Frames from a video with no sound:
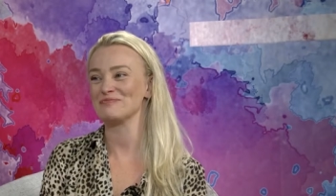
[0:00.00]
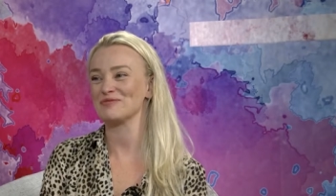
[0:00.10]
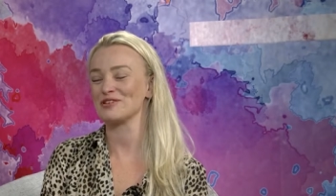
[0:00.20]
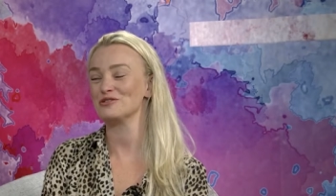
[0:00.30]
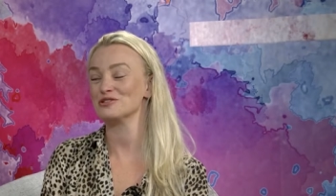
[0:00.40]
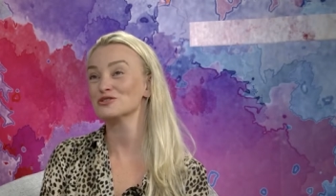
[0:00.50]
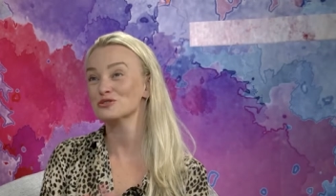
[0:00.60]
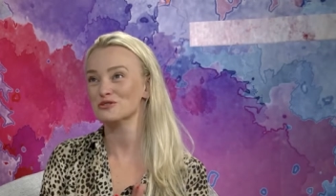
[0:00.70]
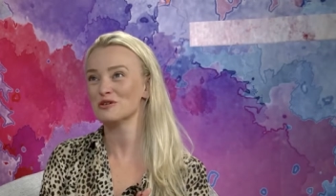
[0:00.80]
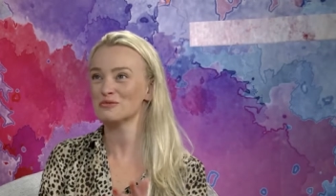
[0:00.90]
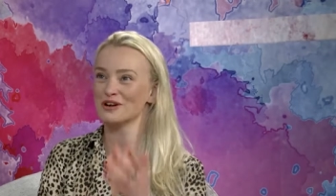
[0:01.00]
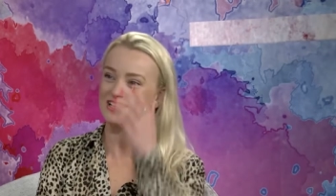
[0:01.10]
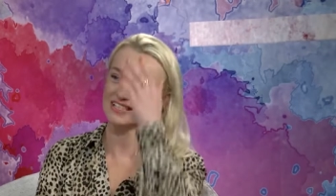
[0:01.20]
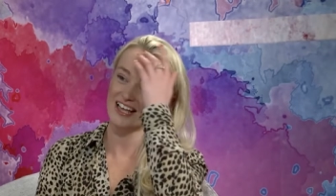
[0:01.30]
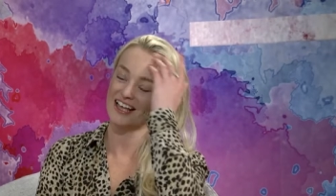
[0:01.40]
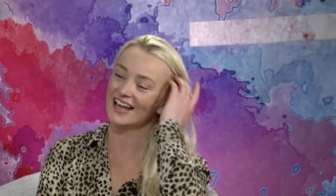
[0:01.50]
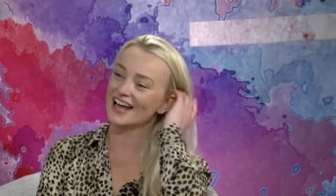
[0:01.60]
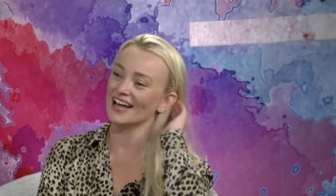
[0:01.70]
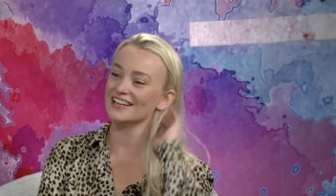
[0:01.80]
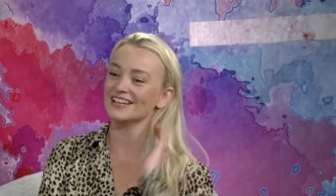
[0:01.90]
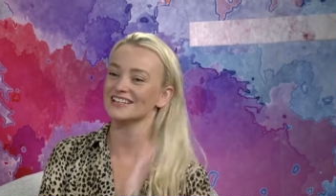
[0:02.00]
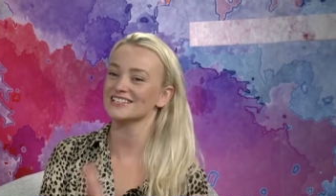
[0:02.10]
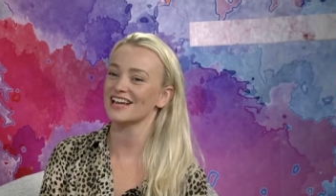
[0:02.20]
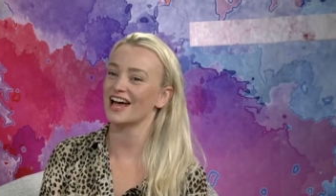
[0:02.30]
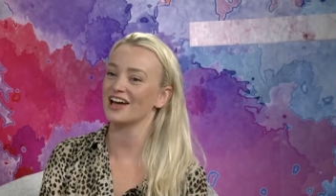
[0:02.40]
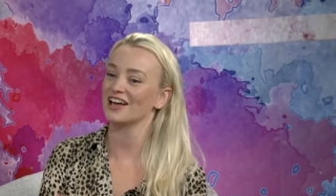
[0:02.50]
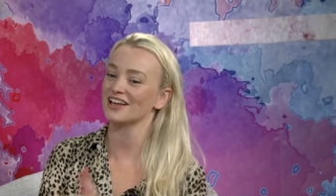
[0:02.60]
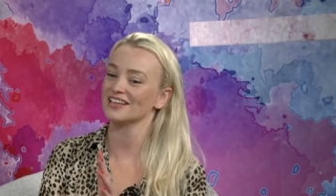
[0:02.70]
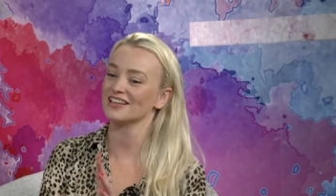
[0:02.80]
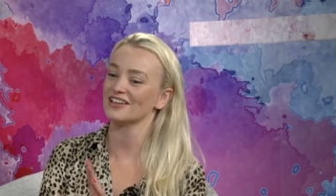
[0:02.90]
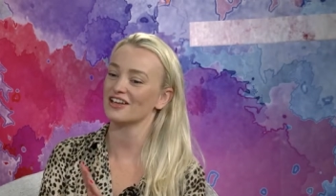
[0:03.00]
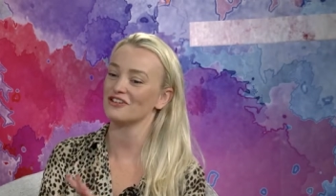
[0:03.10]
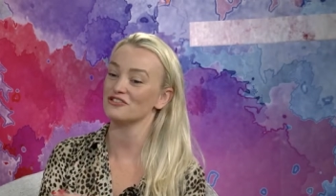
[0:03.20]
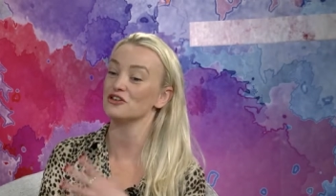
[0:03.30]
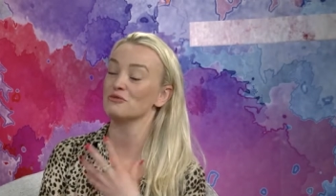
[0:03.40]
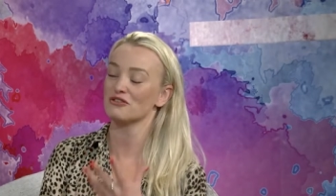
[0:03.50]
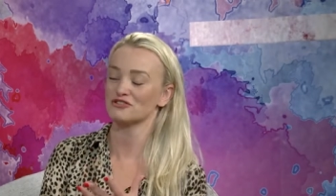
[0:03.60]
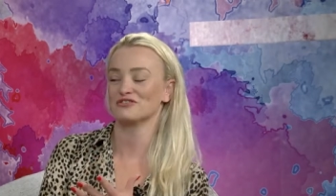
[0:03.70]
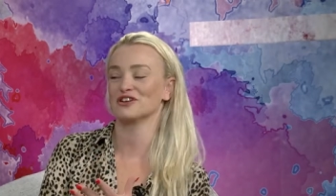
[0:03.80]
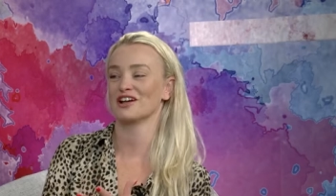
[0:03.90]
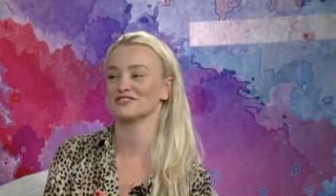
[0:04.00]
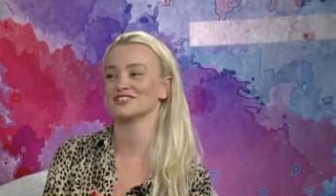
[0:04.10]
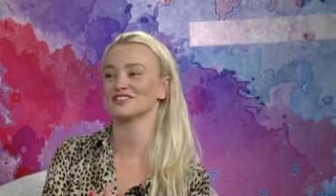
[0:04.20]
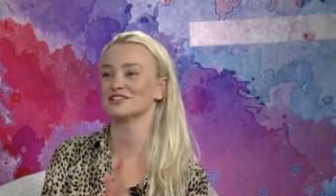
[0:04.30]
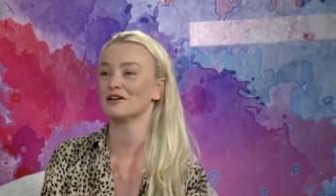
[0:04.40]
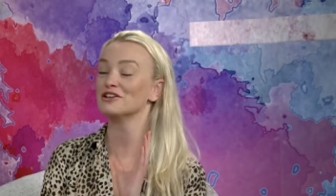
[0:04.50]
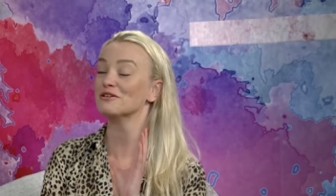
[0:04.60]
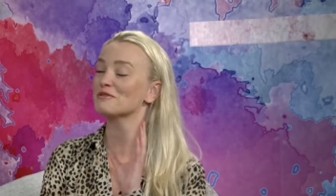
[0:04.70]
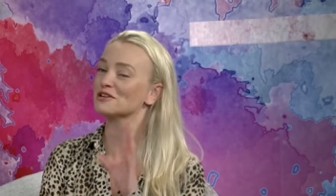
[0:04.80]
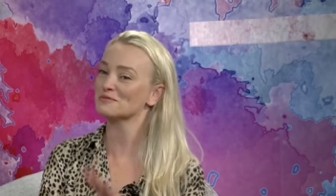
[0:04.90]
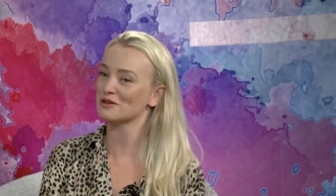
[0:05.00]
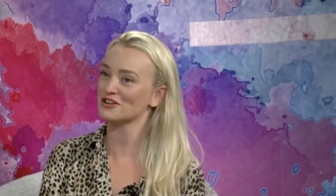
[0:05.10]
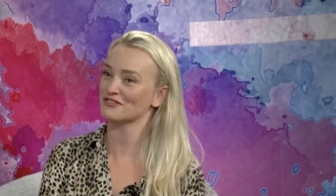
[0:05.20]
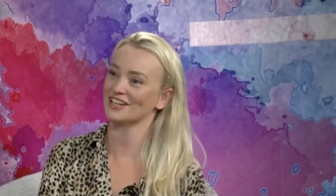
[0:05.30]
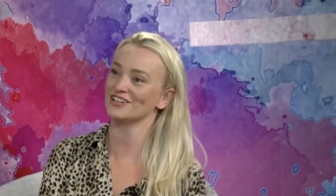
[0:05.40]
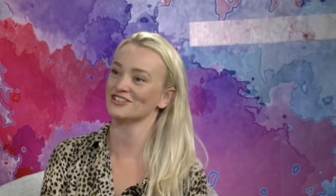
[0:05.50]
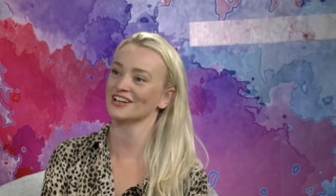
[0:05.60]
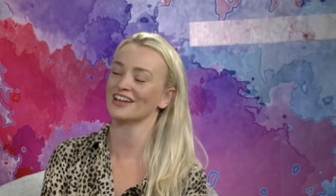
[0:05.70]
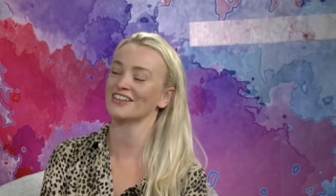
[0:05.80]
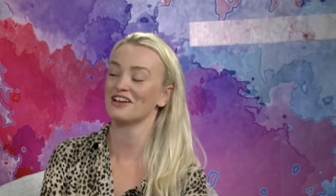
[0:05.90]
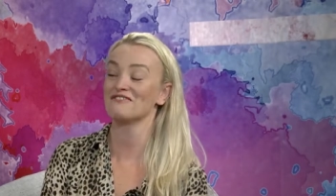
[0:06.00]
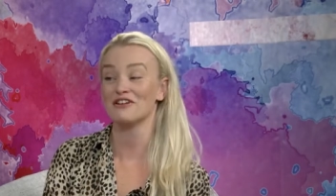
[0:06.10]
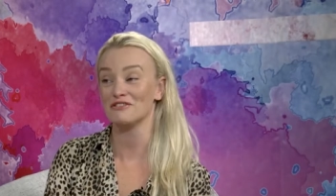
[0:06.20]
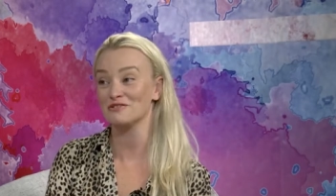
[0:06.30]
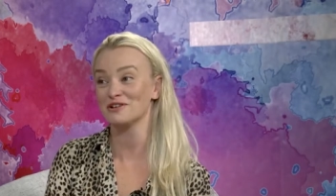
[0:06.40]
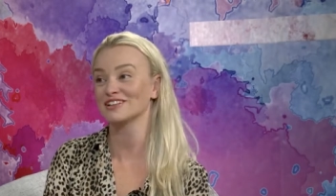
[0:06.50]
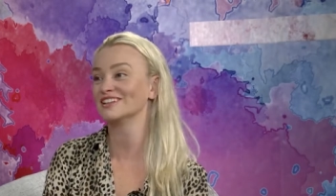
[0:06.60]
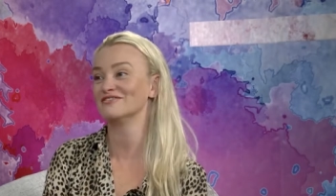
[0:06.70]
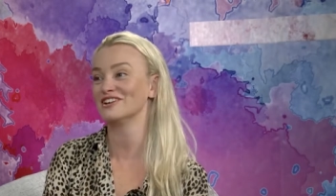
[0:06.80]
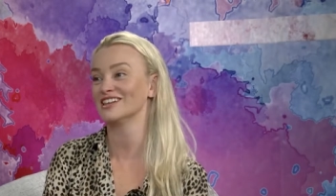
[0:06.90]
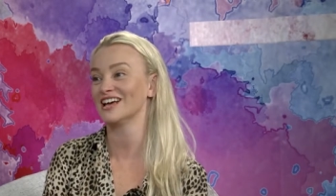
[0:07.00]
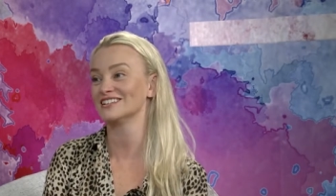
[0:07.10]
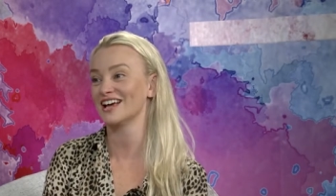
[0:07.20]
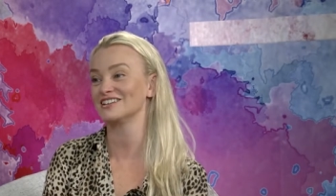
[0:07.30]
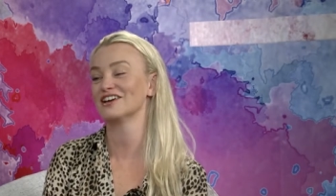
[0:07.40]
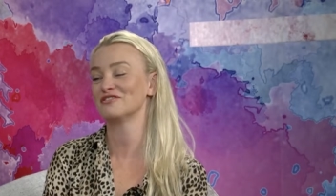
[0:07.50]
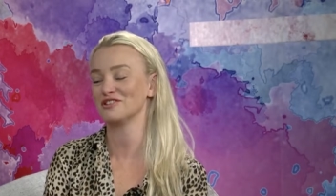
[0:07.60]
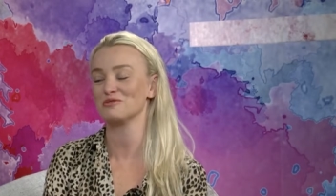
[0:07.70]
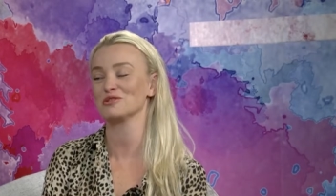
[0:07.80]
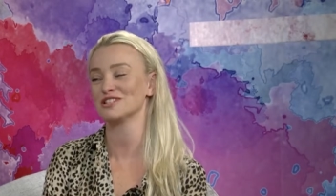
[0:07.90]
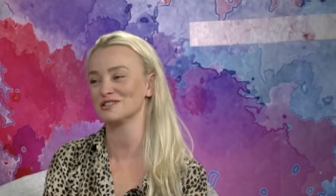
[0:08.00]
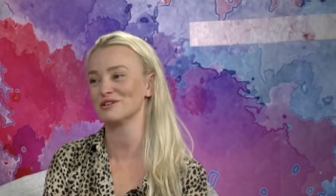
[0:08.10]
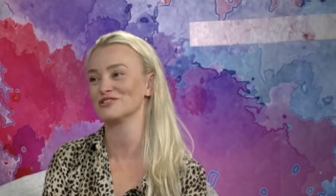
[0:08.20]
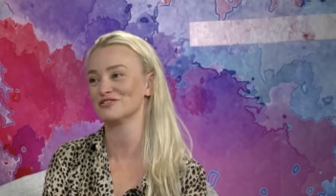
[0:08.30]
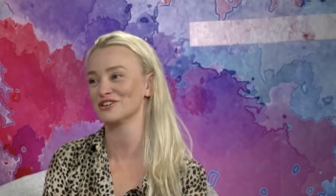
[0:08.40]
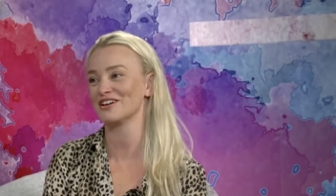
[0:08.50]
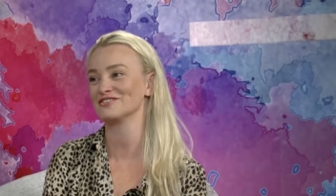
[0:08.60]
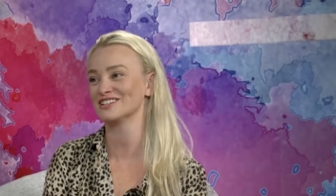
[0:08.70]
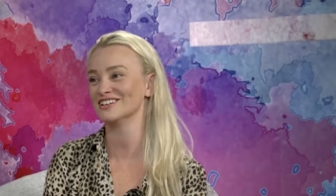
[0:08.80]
or a tour operator. And I knew of travel counsellors. So I knew I wanted to be a travel agent. And then I very quickly realised that I definitely wanted to be a travel counsellor.